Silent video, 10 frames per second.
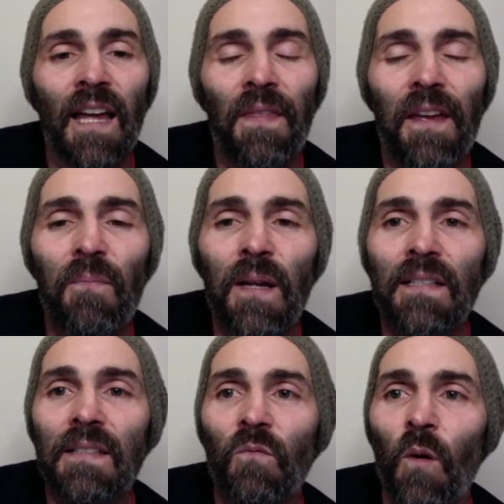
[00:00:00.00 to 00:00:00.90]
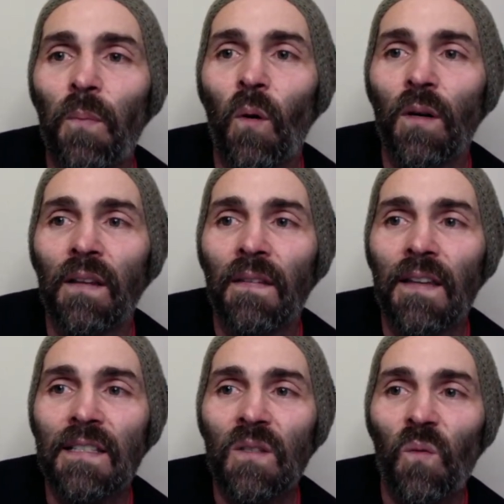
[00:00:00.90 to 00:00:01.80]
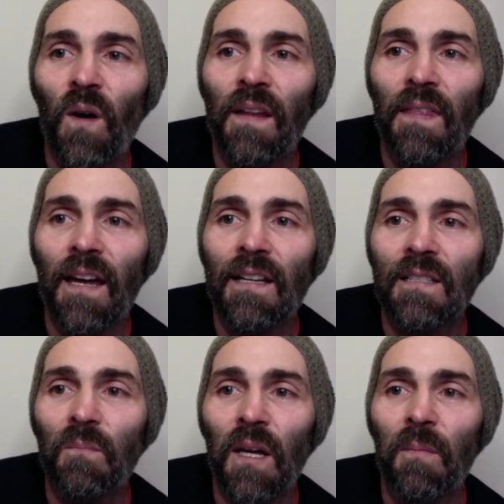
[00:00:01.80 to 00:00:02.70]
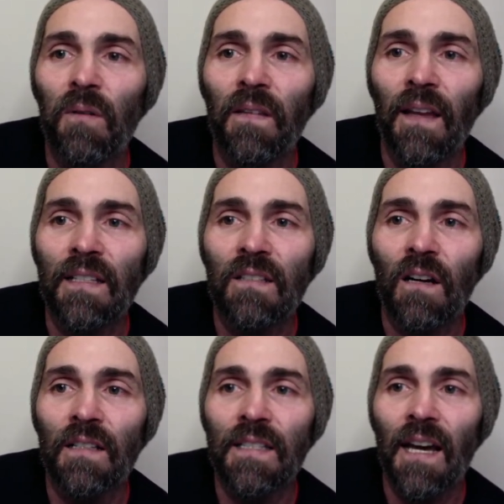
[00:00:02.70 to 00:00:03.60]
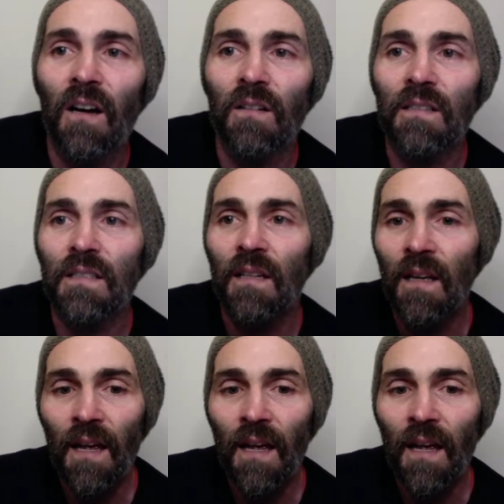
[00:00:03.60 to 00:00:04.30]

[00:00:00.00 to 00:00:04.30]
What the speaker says: Now, they've been reporting that there's 3,000 people in these 9 towers.